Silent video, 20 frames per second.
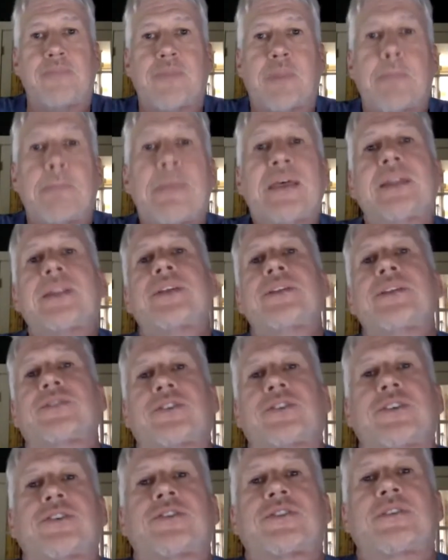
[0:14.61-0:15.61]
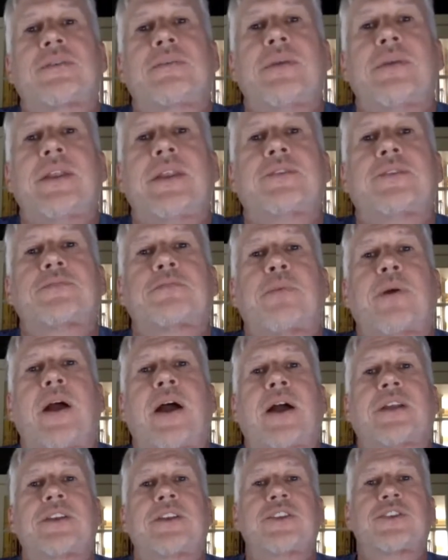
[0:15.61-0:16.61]
milling system in his
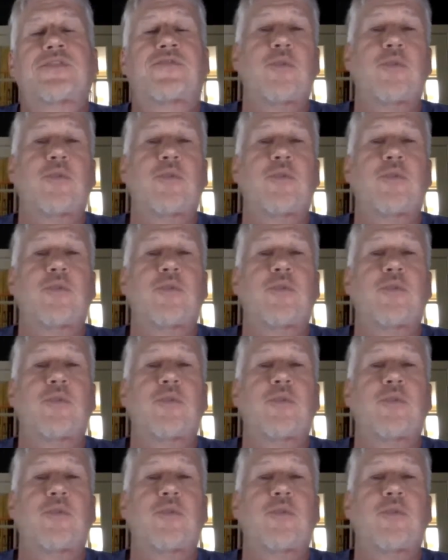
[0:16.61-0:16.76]
practice